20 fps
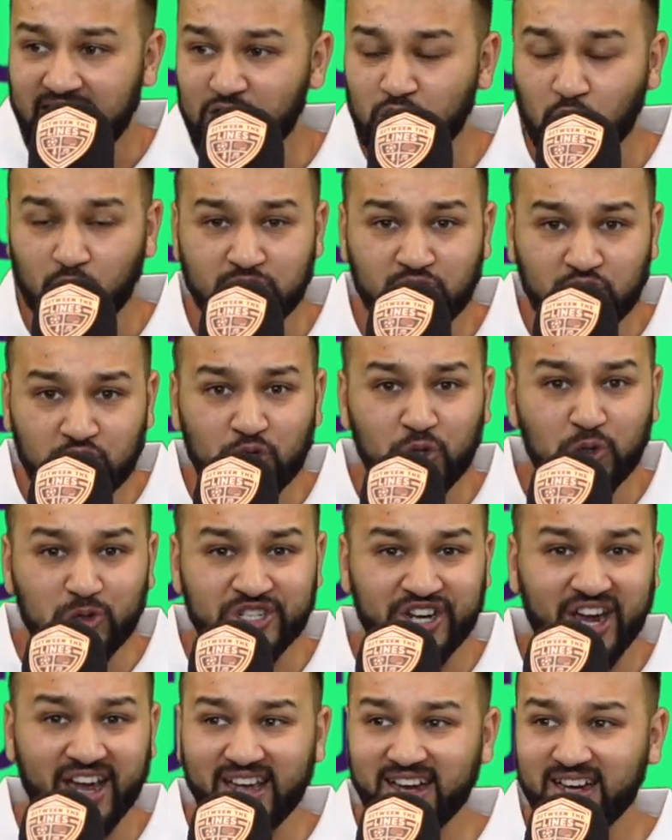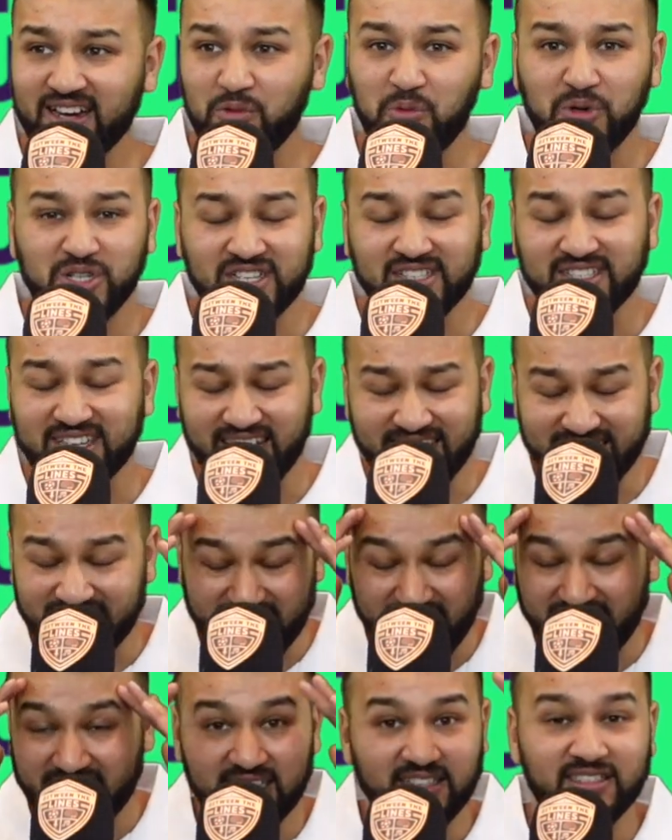He's got Souček, which is
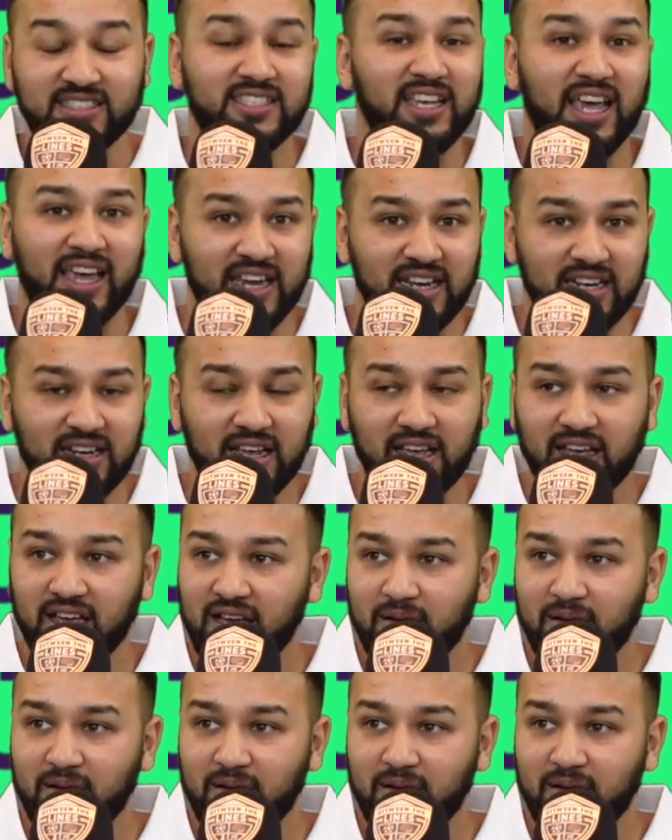insane,